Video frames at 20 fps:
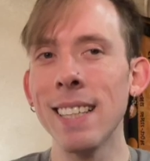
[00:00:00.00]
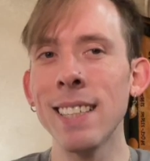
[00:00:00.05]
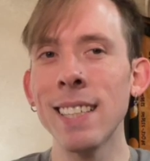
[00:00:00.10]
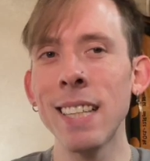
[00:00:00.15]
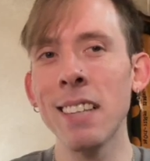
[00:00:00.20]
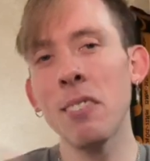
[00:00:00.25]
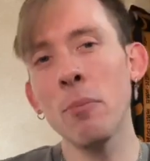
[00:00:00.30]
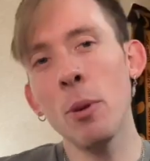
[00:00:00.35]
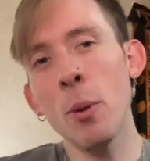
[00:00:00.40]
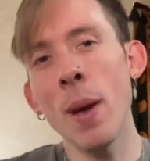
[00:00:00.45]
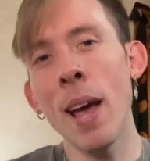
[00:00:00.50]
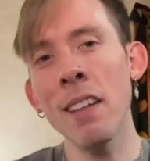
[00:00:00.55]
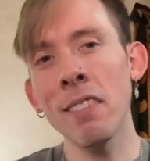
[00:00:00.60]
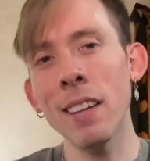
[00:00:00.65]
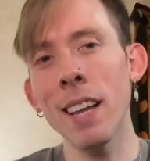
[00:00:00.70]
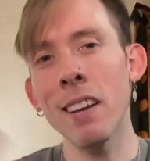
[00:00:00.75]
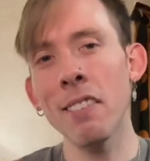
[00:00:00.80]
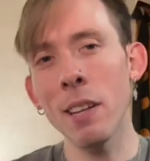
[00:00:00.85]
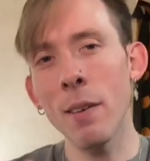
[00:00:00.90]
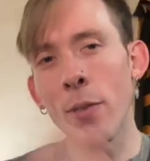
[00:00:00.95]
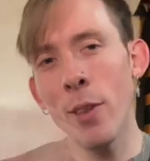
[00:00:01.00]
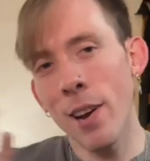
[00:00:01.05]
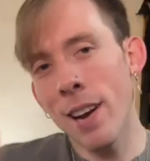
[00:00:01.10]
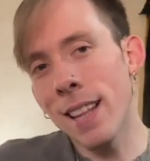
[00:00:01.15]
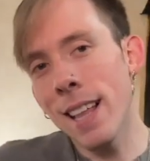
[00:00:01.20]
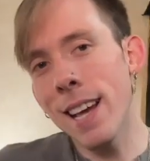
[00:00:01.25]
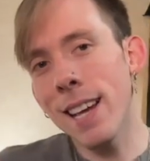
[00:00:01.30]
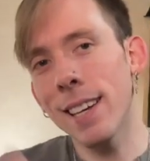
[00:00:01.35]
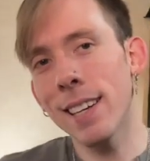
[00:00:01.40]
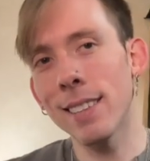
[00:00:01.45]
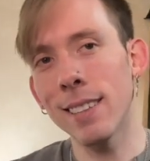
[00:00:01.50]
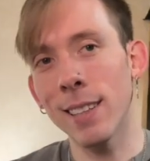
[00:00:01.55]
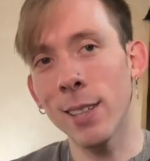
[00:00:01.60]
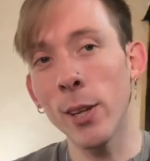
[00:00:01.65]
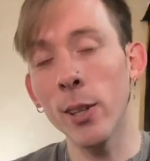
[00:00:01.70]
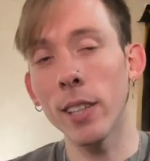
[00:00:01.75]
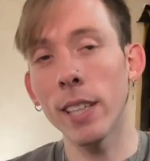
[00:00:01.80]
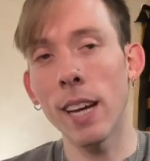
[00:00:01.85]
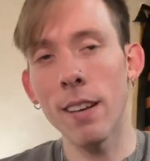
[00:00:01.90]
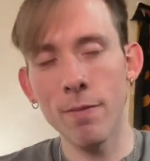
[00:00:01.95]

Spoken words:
As someone who has a lot of stuff there, I like it. Clearly,